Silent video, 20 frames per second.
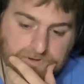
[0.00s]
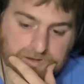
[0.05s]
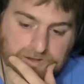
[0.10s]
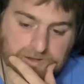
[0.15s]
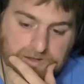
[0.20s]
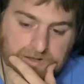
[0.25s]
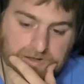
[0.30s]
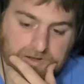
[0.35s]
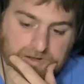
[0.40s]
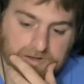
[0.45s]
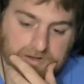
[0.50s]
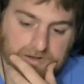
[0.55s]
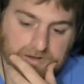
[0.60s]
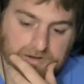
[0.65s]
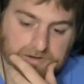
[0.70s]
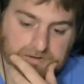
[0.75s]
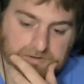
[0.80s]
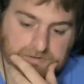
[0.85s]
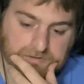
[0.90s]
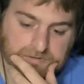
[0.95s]

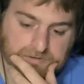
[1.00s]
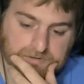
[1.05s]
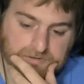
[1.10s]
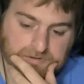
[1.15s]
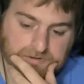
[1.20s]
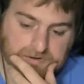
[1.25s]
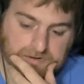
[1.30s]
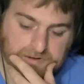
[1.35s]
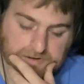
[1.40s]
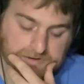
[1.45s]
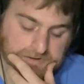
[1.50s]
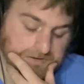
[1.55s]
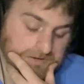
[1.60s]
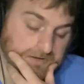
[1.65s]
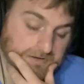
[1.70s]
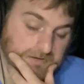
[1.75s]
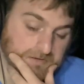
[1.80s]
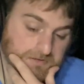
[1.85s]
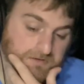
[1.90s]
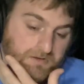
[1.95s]
And he ended
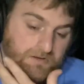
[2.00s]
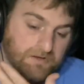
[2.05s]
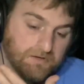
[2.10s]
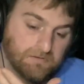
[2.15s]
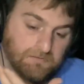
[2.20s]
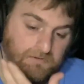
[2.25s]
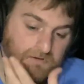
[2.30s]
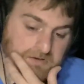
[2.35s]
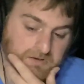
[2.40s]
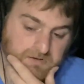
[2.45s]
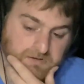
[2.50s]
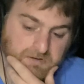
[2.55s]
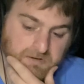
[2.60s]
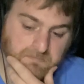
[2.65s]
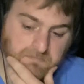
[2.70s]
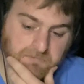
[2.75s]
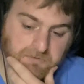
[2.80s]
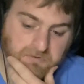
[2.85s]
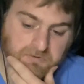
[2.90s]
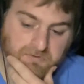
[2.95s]

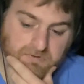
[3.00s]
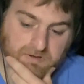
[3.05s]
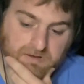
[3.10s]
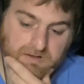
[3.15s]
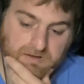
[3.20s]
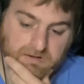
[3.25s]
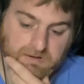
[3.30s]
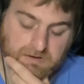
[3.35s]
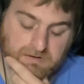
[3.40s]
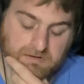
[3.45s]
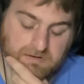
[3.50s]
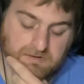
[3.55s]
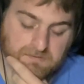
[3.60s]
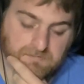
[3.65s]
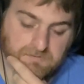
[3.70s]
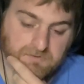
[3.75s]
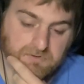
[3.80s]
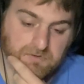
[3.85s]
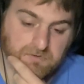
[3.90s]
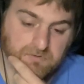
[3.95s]
up doing that, and I
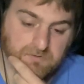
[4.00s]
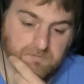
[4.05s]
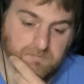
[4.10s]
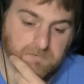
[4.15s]
left too.